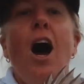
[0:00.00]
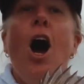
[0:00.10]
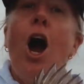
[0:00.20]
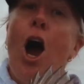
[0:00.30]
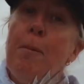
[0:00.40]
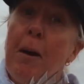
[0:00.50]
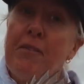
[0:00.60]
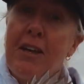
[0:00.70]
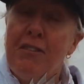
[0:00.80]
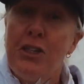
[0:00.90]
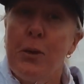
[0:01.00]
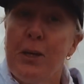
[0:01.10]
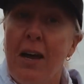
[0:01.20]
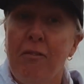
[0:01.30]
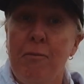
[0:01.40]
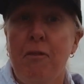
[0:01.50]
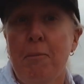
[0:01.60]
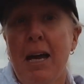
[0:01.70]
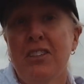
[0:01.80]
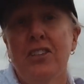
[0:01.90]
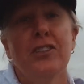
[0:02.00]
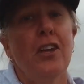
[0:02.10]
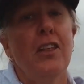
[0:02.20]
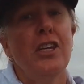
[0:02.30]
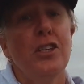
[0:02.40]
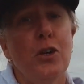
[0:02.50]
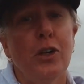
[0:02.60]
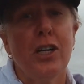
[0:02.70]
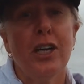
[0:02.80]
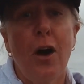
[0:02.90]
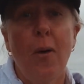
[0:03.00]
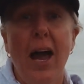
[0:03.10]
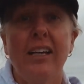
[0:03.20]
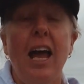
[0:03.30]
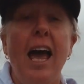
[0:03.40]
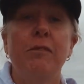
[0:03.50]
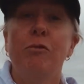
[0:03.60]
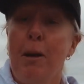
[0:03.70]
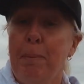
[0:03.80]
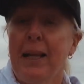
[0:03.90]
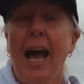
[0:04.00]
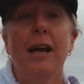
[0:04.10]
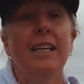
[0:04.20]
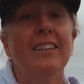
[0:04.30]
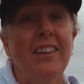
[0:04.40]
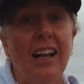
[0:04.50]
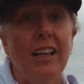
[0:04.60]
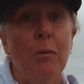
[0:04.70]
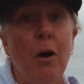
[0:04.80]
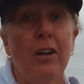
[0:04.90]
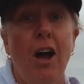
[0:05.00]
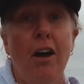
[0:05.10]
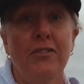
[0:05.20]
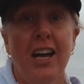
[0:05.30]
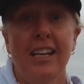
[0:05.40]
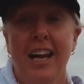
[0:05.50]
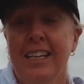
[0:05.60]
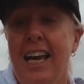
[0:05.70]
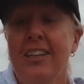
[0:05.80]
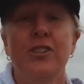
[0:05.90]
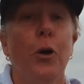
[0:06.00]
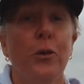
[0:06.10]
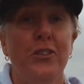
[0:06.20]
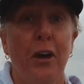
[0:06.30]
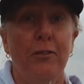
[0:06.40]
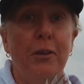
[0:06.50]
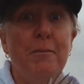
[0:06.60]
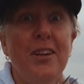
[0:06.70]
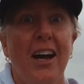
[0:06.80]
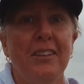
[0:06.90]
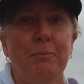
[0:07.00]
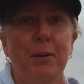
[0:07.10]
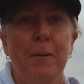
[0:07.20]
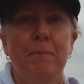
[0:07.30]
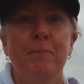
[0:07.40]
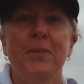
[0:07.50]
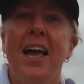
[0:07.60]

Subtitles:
I hope I've given you enough information so that you can go out and replicate exactly what I've done and catch yourself some nice bream.